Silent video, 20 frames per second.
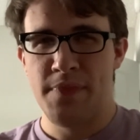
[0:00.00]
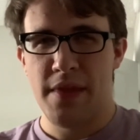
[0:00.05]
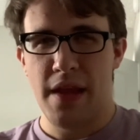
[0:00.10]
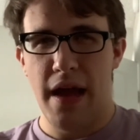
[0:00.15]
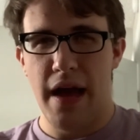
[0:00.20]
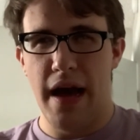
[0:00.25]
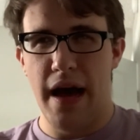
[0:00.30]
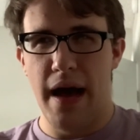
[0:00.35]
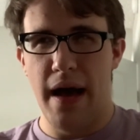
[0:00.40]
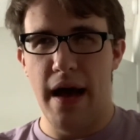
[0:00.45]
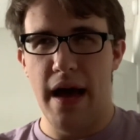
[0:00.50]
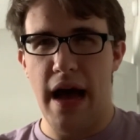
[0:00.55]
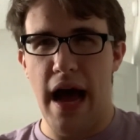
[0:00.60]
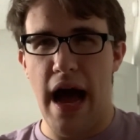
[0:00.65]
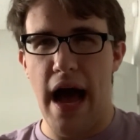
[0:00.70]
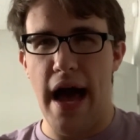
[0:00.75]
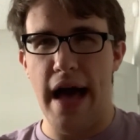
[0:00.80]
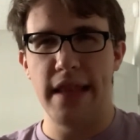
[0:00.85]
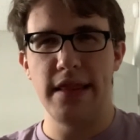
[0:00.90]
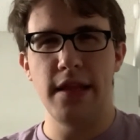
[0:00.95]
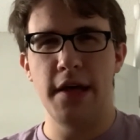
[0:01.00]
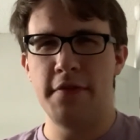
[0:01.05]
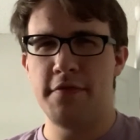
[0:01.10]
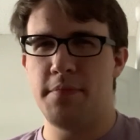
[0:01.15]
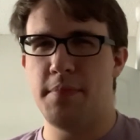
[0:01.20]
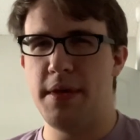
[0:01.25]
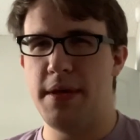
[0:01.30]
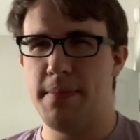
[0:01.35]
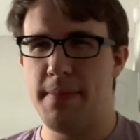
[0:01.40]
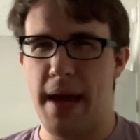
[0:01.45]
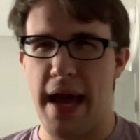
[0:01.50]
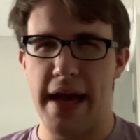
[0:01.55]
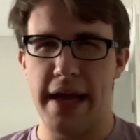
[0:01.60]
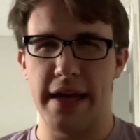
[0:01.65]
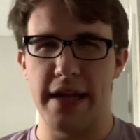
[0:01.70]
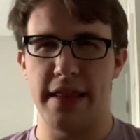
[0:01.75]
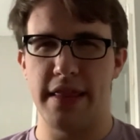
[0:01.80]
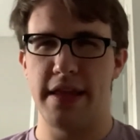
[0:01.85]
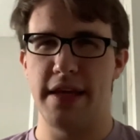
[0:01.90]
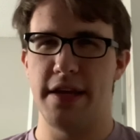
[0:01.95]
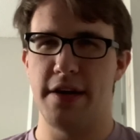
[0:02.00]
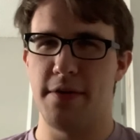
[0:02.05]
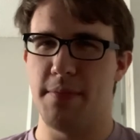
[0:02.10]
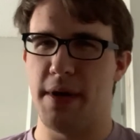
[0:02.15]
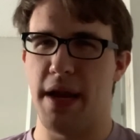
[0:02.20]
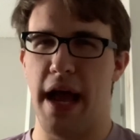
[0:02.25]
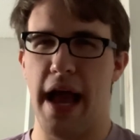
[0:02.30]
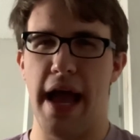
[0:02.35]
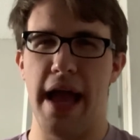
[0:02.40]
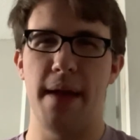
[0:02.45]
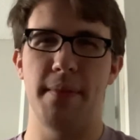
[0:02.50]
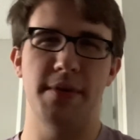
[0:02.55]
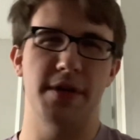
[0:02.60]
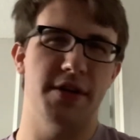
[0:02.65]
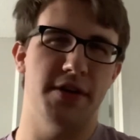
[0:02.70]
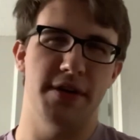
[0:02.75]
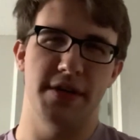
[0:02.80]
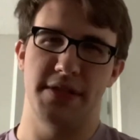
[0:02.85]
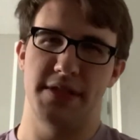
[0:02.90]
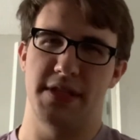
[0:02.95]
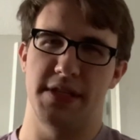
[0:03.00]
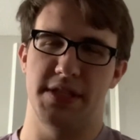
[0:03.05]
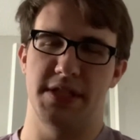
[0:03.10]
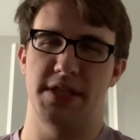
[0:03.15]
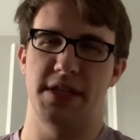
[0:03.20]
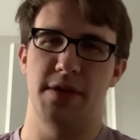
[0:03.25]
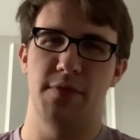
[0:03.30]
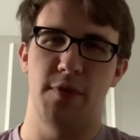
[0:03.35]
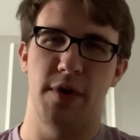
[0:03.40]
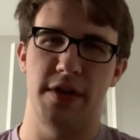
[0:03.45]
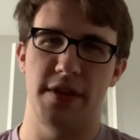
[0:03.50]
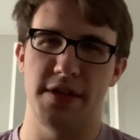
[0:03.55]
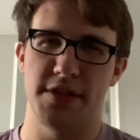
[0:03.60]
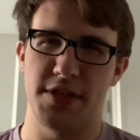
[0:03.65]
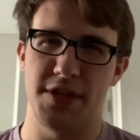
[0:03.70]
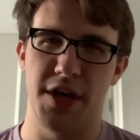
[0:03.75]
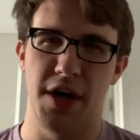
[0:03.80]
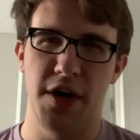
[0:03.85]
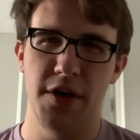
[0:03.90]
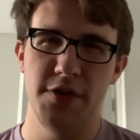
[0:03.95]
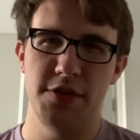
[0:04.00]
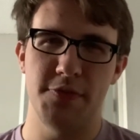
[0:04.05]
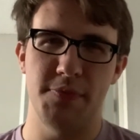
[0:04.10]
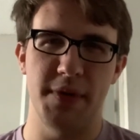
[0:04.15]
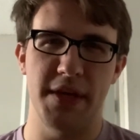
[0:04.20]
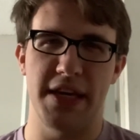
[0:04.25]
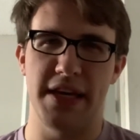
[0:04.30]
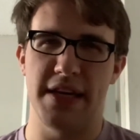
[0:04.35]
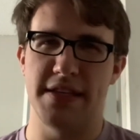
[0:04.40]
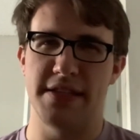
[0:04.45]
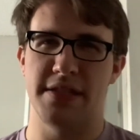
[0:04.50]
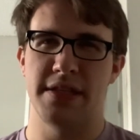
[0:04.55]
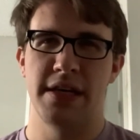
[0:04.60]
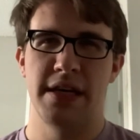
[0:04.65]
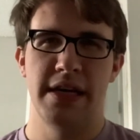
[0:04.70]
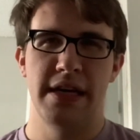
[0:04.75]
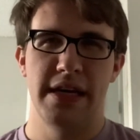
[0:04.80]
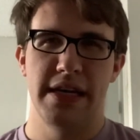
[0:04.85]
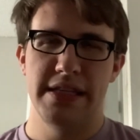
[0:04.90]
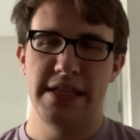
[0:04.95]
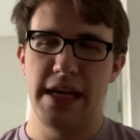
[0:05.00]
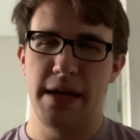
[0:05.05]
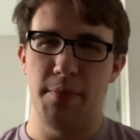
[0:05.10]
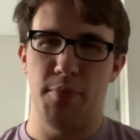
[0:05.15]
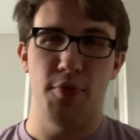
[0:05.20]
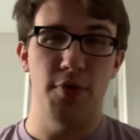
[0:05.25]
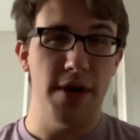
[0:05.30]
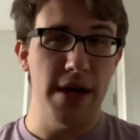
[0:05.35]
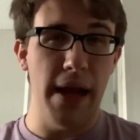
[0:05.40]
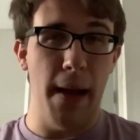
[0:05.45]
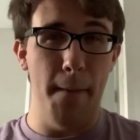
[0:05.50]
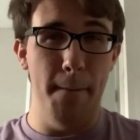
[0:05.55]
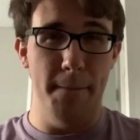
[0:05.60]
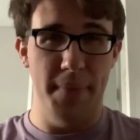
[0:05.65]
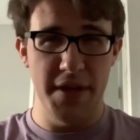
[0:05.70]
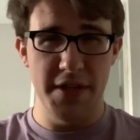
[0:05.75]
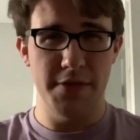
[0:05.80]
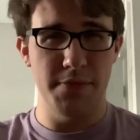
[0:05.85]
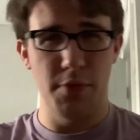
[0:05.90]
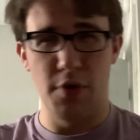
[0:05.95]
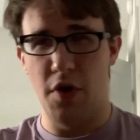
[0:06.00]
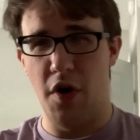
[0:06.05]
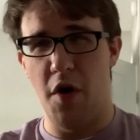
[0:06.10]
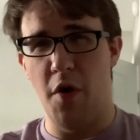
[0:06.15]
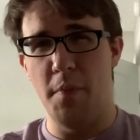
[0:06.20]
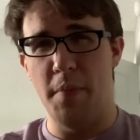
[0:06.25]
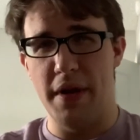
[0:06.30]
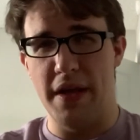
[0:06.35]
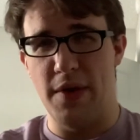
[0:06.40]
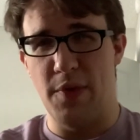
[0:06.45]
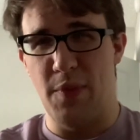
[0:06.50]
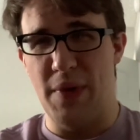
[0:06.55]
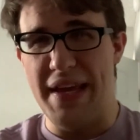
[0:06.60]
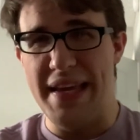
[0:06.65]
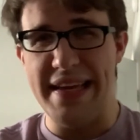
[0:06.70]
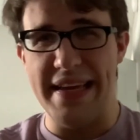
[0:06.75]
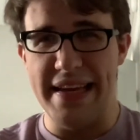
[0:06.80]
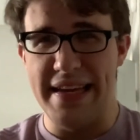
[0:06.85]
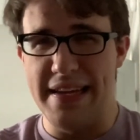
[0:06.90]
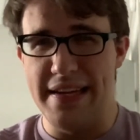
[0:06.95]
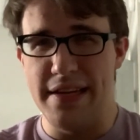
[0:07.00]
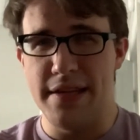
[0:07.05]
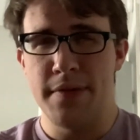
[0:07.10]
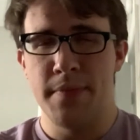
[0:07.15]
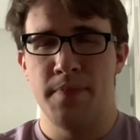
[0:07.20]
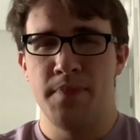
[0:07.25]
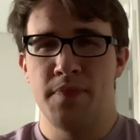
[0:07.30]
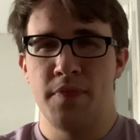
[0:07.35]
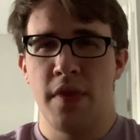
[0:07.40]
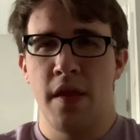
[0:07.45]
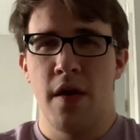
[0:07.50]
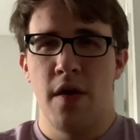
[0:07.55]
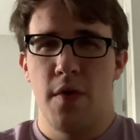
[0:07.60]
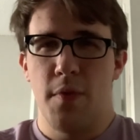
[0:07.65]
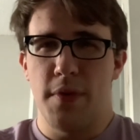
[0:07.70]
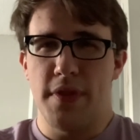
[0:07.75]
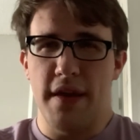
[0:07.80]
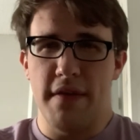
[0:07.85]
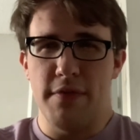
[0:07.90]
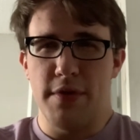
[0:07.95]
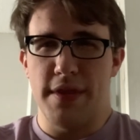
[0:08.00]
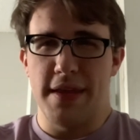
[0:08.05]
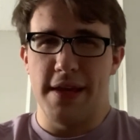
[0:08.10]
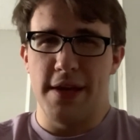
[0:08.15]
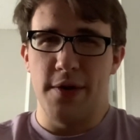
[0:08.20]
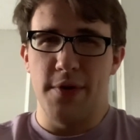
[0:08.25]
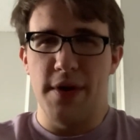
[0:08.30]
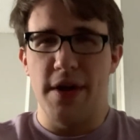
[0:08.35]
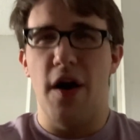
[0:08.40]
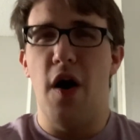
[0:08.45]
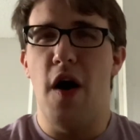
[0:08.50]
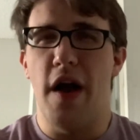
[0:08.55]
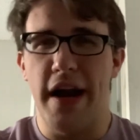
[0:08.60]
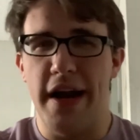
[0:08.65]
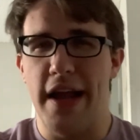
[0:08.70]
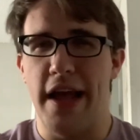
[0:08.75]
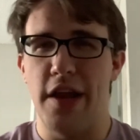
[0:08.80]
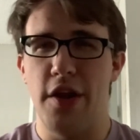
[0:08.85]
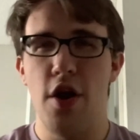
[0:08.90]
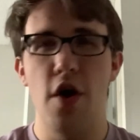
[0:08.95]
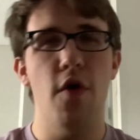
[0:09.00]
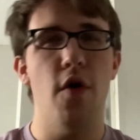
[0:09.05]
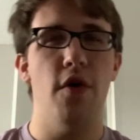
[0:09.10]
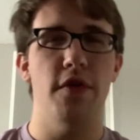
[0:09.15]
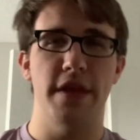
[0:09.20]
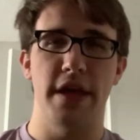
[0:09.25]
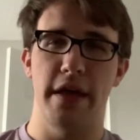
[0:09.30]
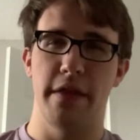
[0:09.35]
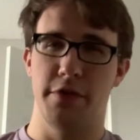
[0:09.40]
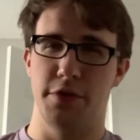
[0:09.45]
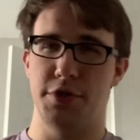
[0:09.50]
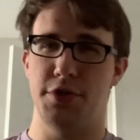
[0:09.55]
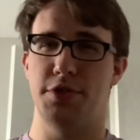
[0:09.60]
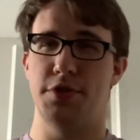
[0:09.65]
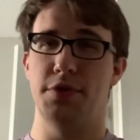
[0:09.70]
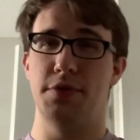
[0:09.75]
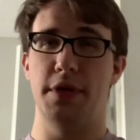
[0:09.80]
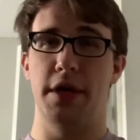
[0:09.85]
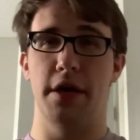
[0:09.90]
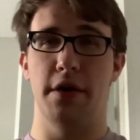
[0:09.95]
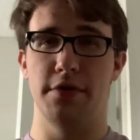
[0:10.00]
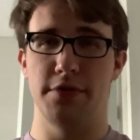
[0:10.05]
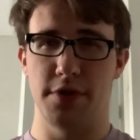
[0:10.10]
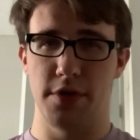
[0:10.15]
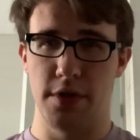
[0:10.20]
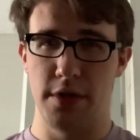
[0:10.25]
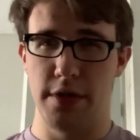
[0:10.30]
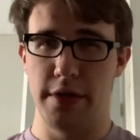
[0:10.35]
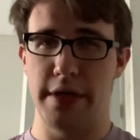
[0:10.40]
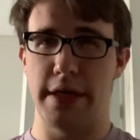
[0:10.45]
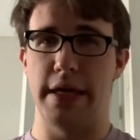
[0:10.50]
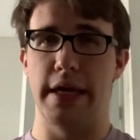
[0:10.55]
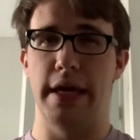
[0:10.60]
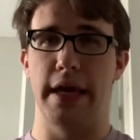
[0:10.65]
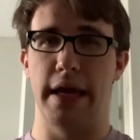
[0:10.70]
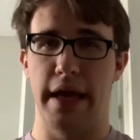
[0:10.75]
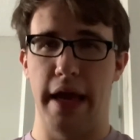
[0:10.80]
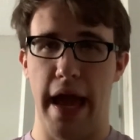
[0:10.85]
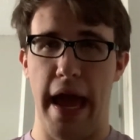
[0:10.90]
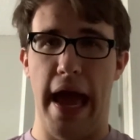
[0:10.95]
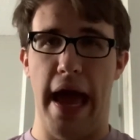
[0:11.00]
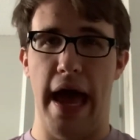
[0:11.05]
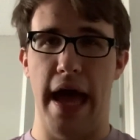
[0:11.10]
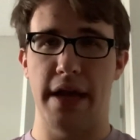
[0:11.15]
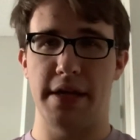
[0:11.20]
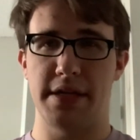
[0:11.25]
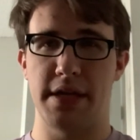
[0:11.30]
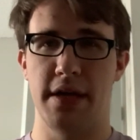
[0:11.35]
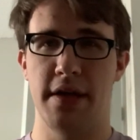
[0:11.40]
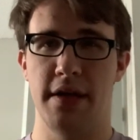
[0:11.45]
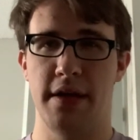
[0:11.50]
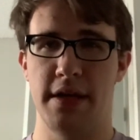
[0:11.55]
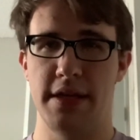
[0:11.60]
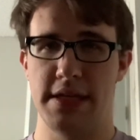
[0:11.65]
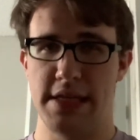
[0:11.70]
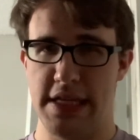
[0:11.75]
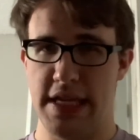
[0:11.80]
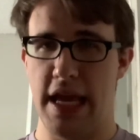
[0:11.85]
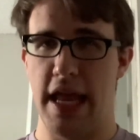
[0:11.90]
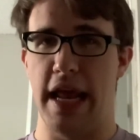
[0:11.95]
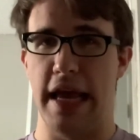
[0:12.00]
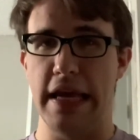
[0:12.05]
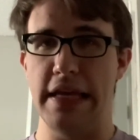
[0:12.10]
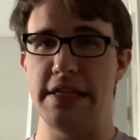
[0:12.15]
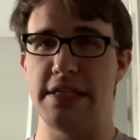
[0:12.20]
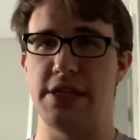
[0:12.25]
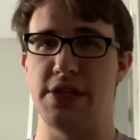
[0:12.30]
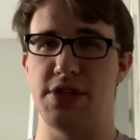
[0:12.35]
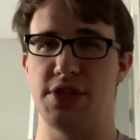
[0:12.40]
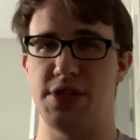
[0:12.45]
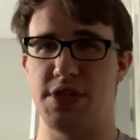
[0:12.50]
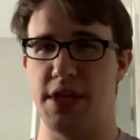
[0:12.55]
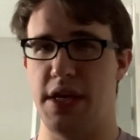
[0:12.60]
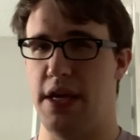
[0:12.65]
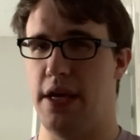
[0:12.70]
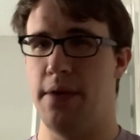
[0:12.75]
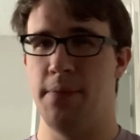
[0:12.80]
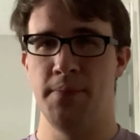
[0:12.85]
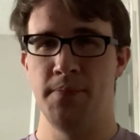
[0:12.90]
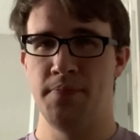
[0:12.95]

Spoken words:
I love being back in a theater, but I am curious to see where this goes, because it's had a pretty abysmal opening weekend with everything going on, and I know all the other studios are looking at Tenet to see